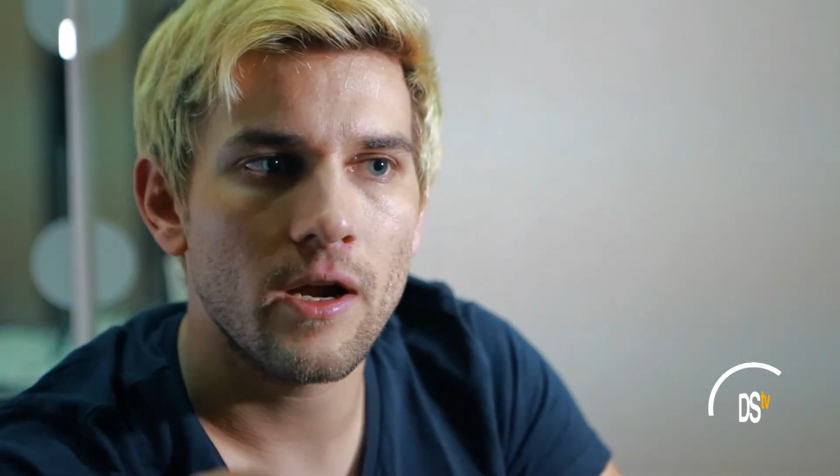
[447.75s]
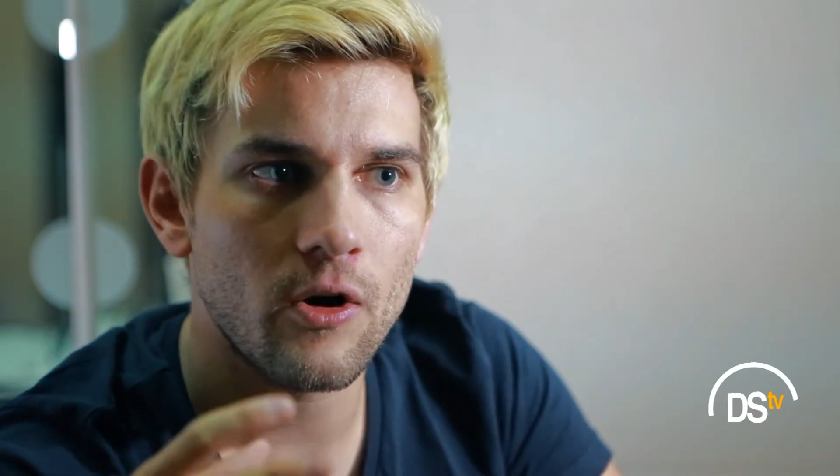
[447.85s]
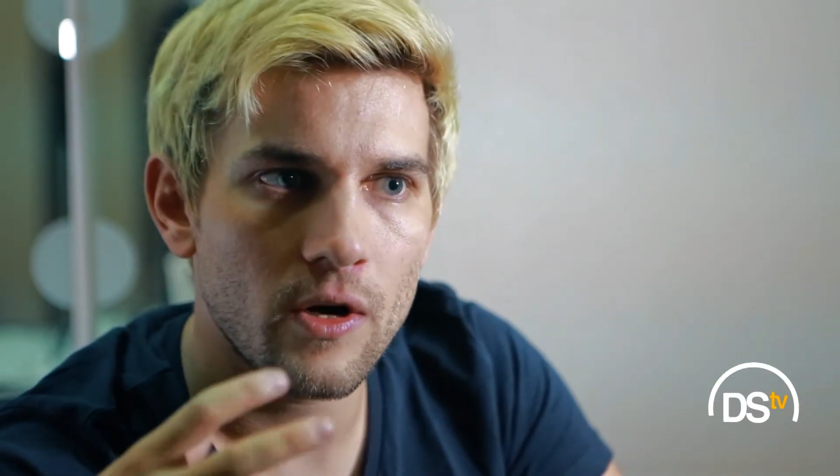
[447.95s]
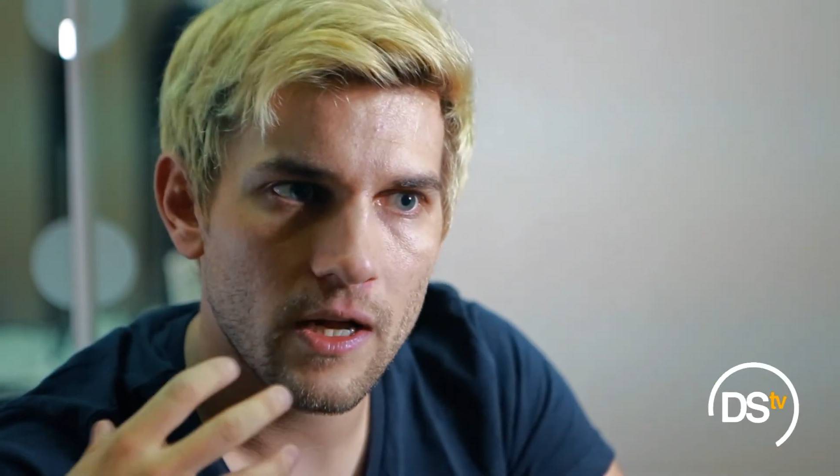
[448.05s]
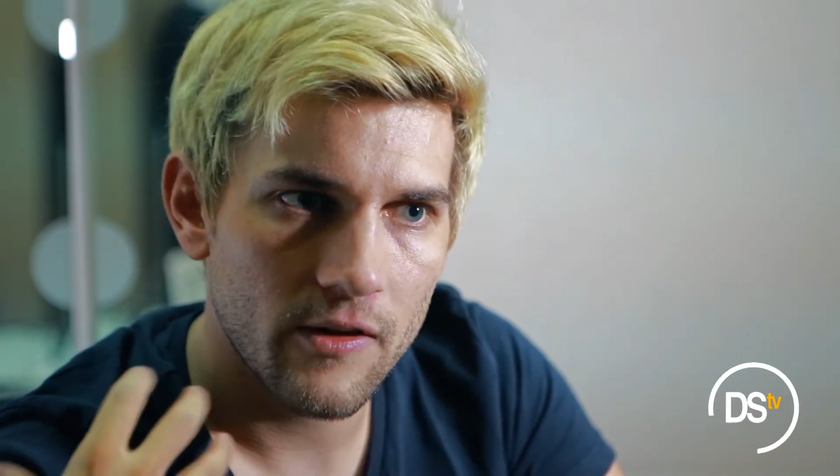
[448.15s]

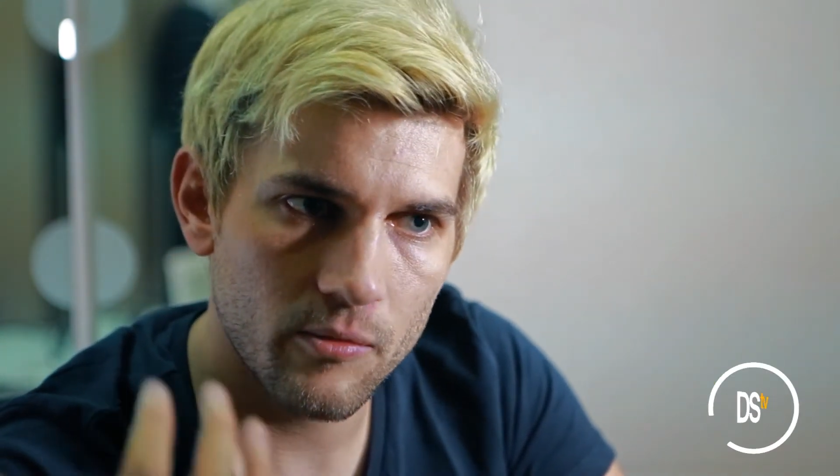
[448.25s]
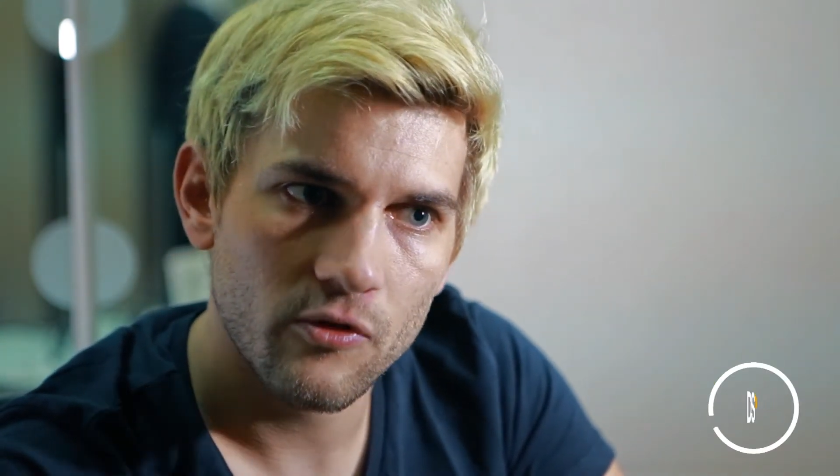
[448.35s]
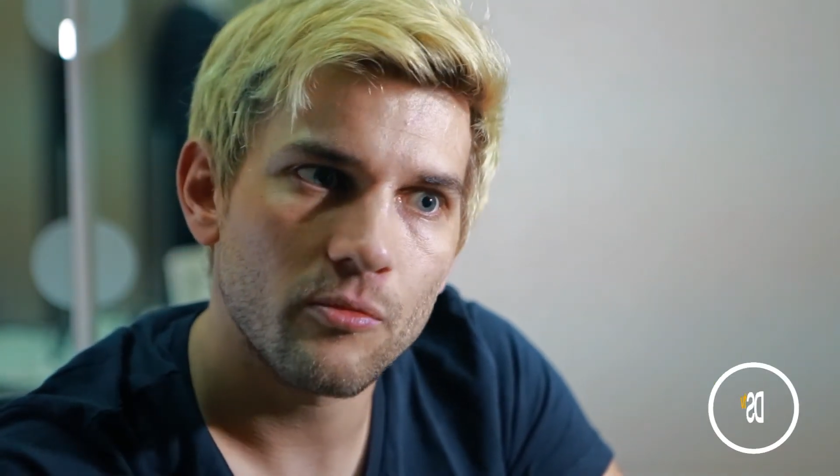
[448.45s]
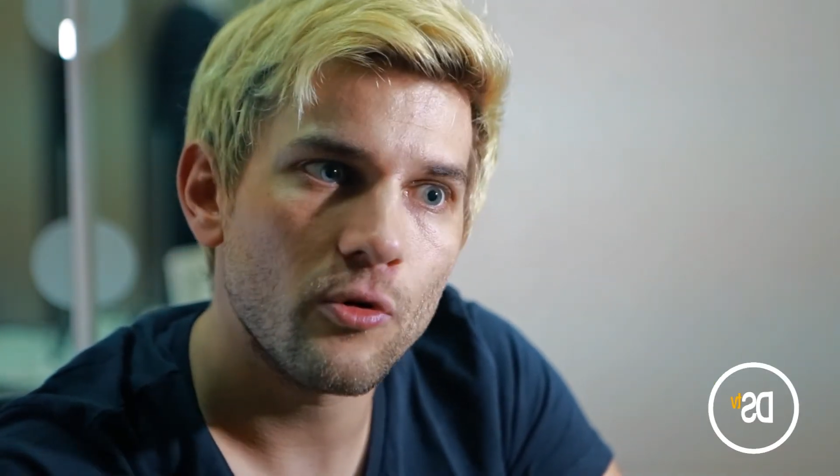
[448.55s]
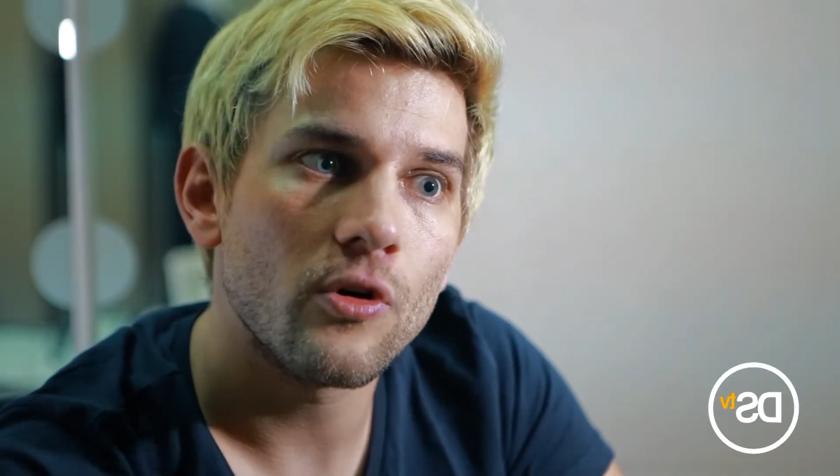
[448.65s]
our customer
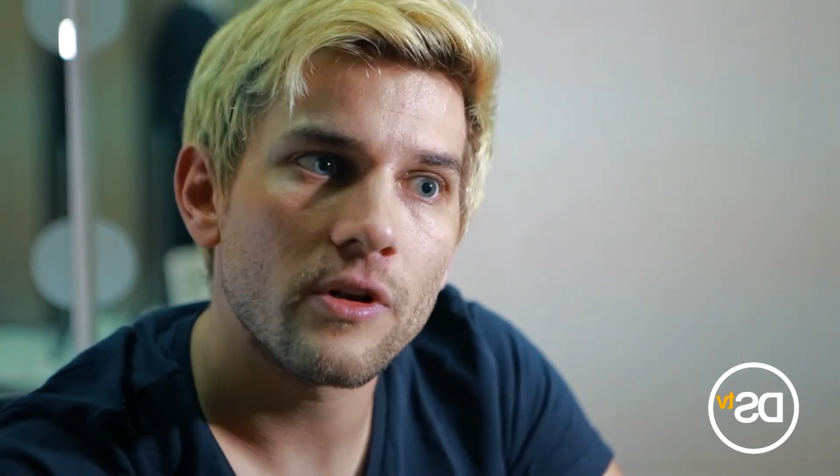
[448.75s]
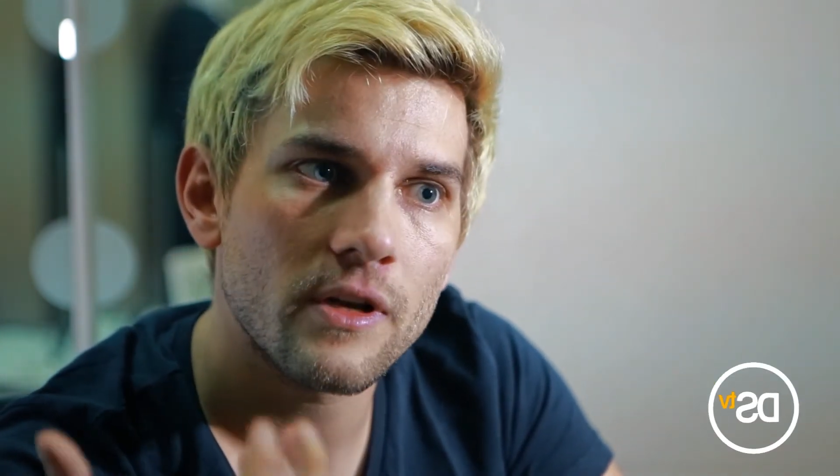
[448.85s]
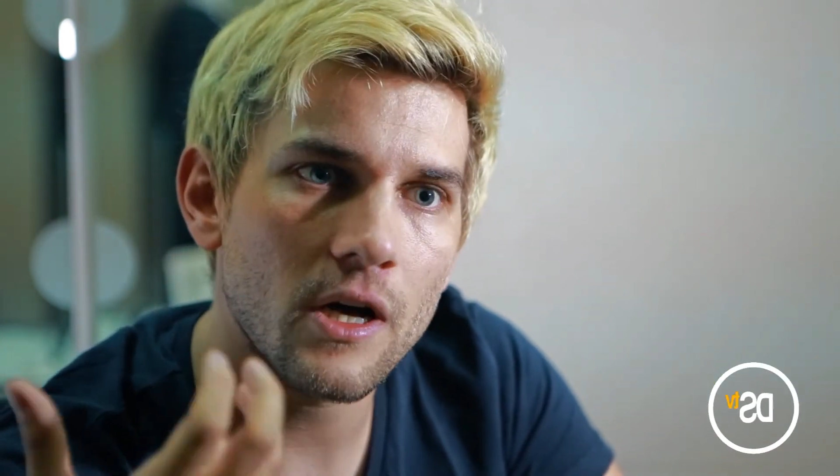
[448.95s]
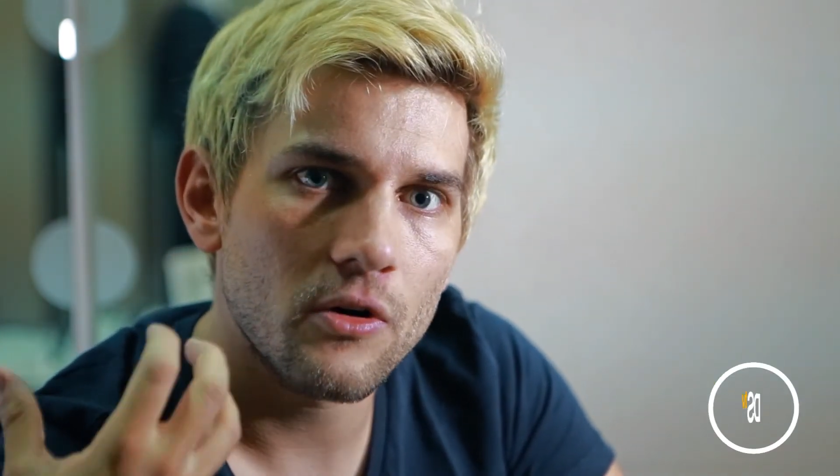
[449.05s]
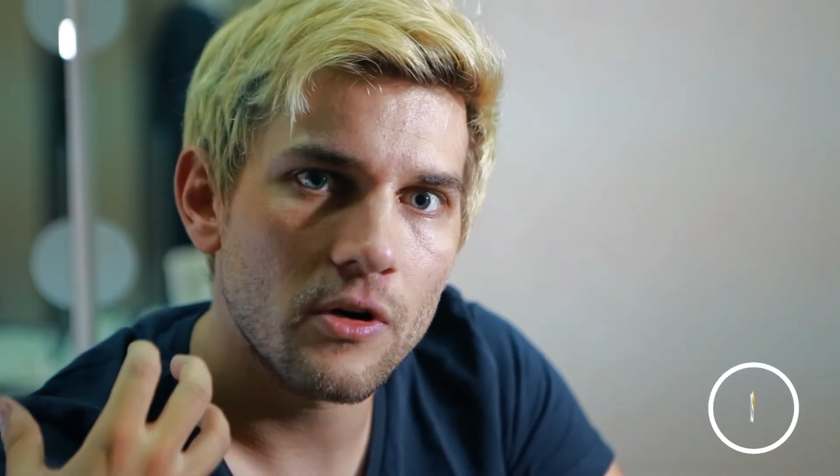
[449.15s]
support
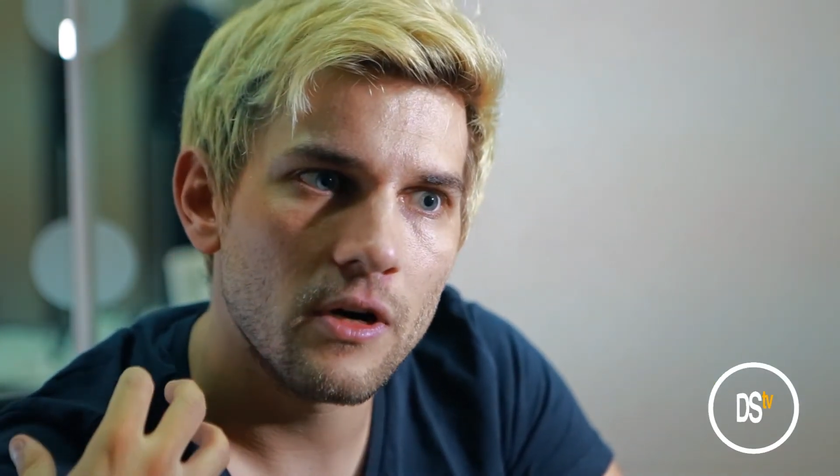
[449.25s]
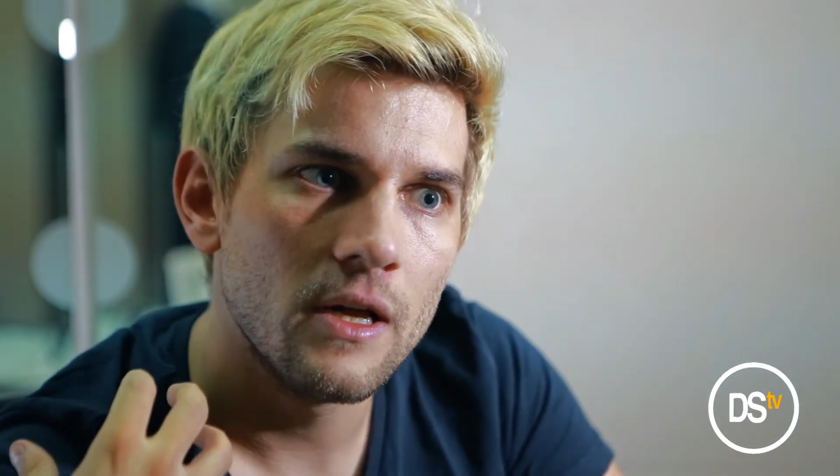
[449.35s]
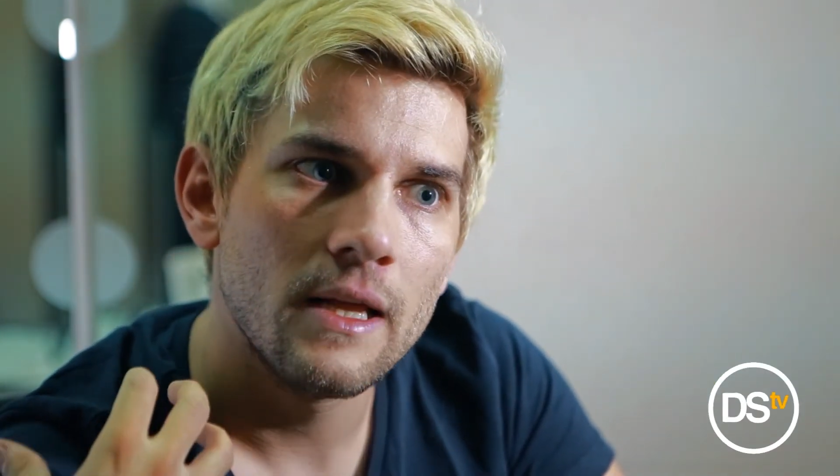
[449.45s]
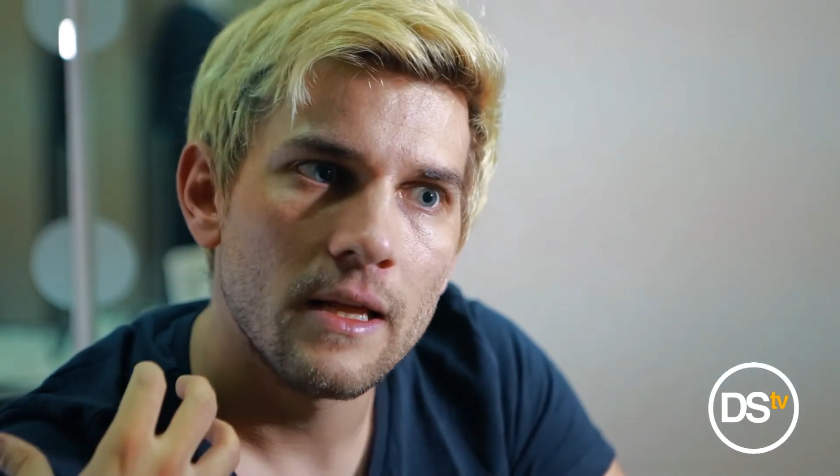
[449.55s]
and our